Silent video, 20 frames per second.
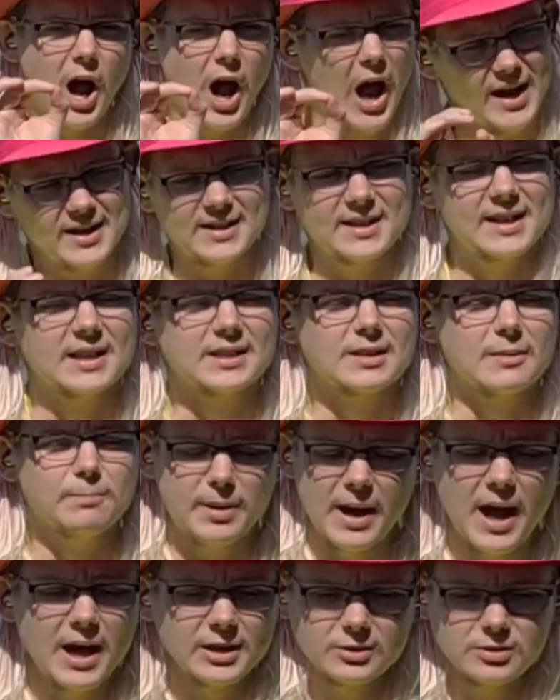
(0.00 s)
I could get the
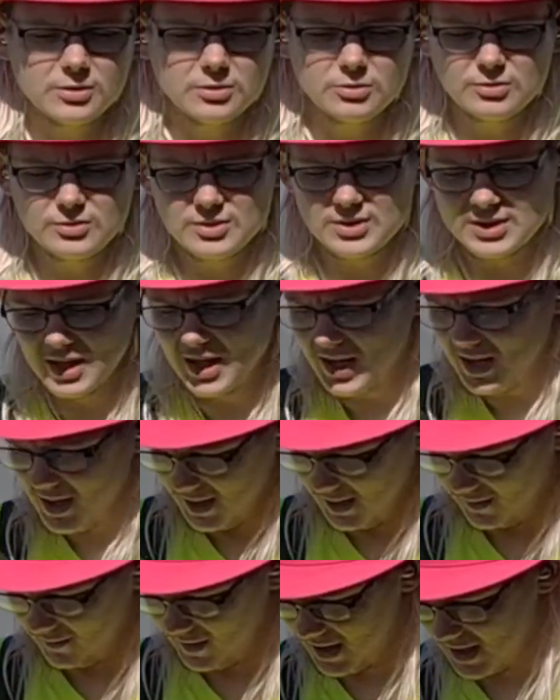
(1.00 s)
particles
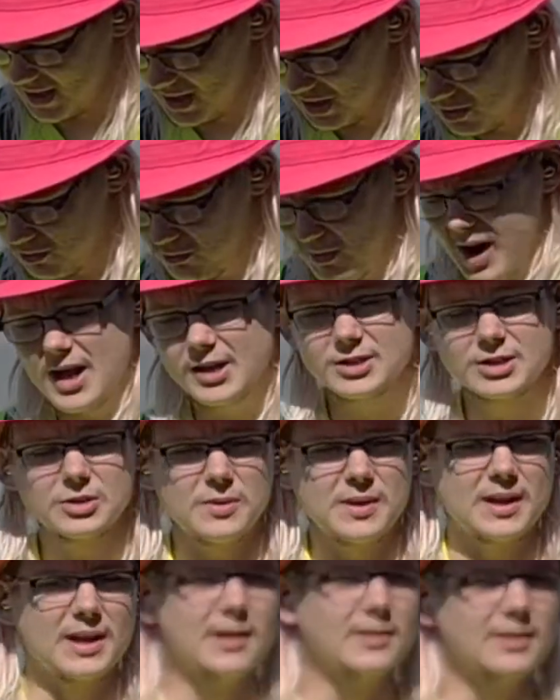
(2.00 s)
and any grass
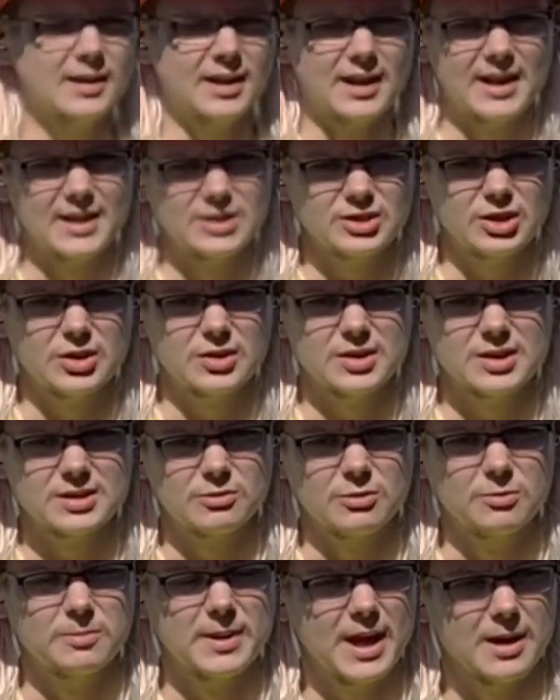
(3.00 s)
or anything, as you guys
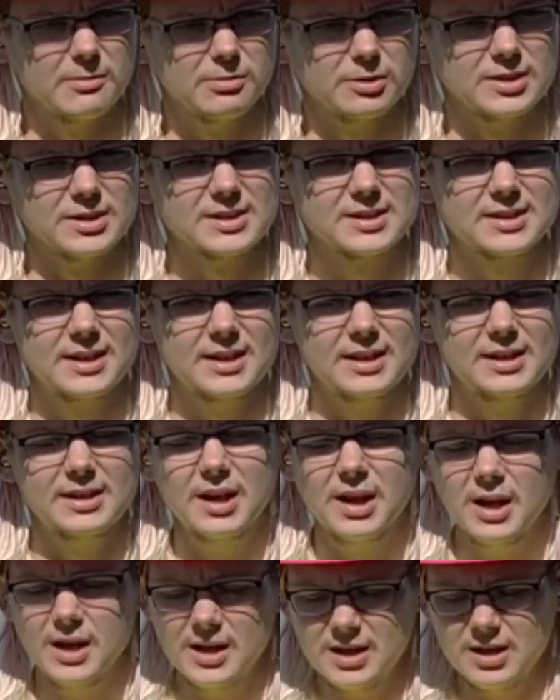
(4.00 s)
will be able to see
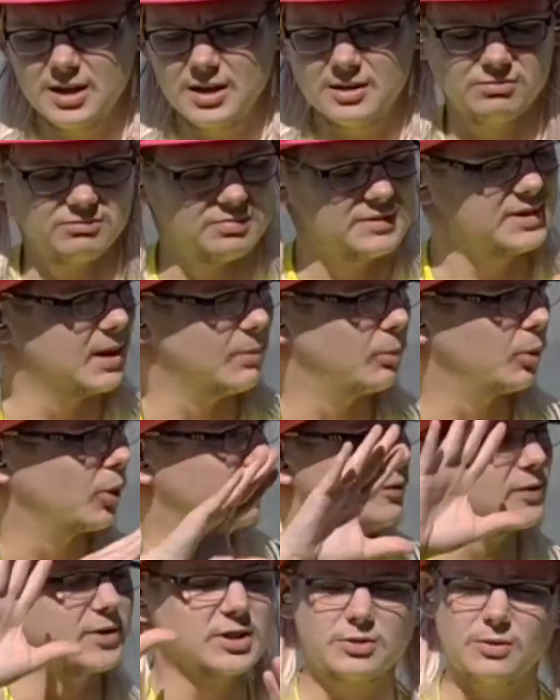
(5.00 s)
somewhere
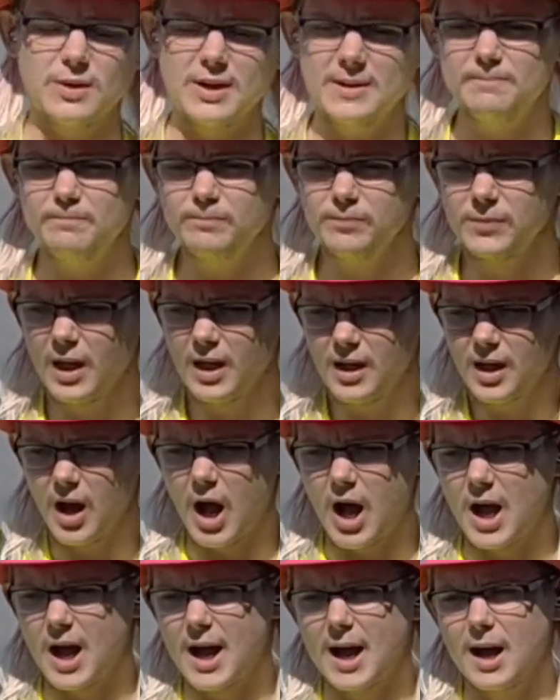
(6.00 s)
on the screen,
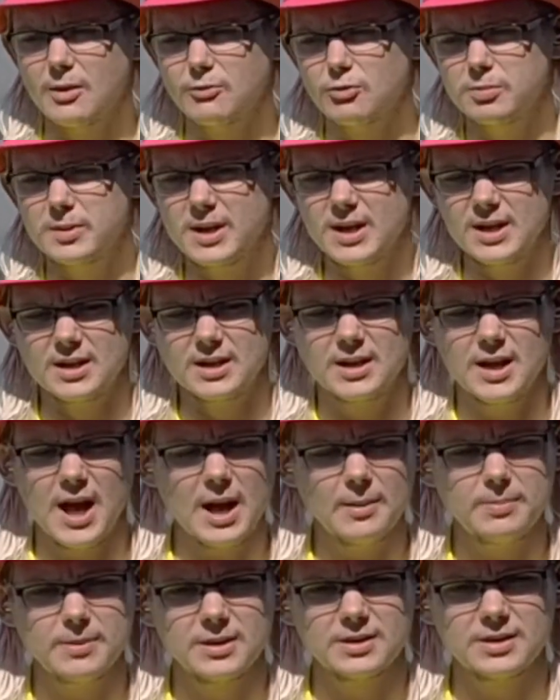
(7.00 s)
will be
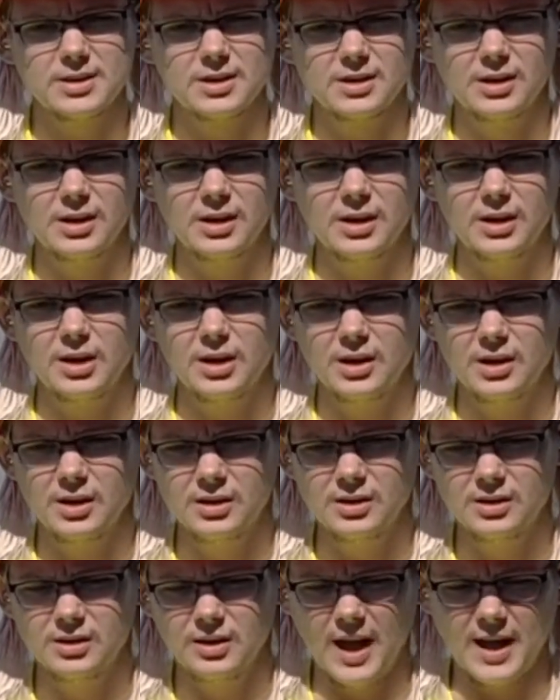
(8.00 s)
carpet
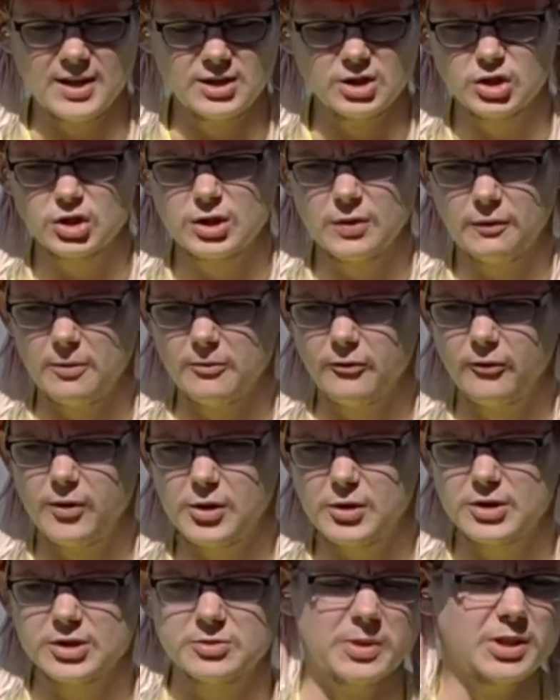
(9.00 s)
and just different
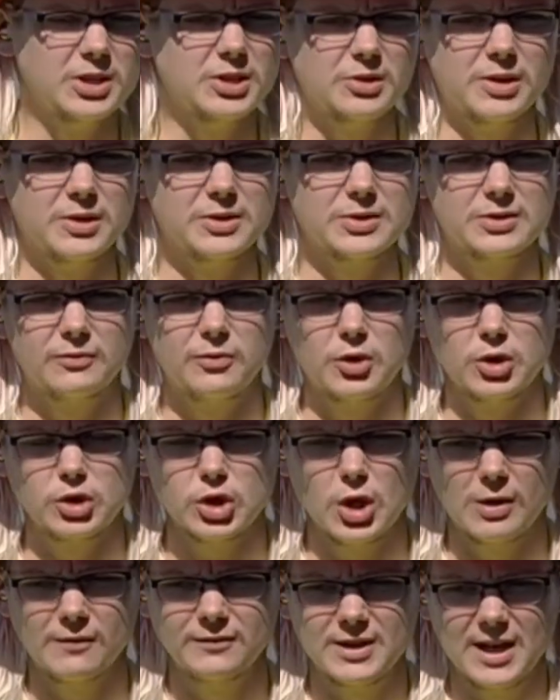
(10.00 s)
various materials, of
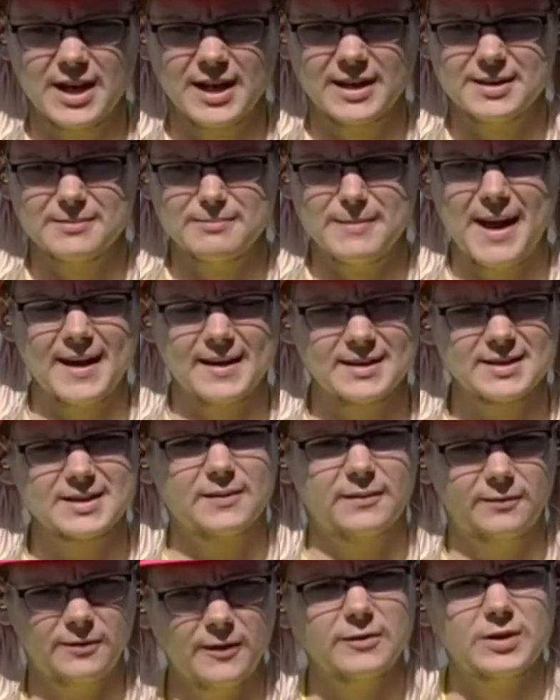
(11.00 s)
which I've done max
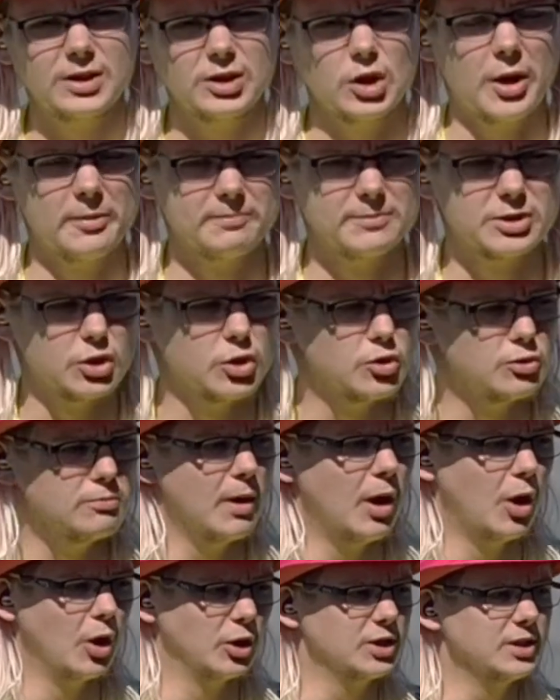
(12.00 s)
50 times
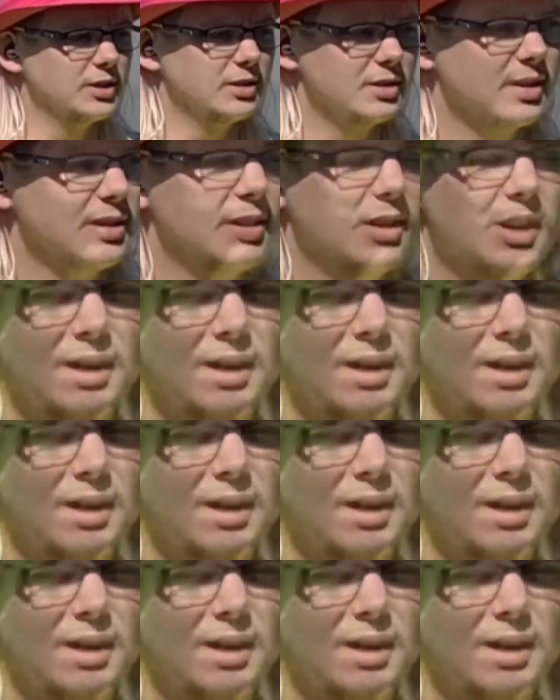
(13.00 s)
zoom on it.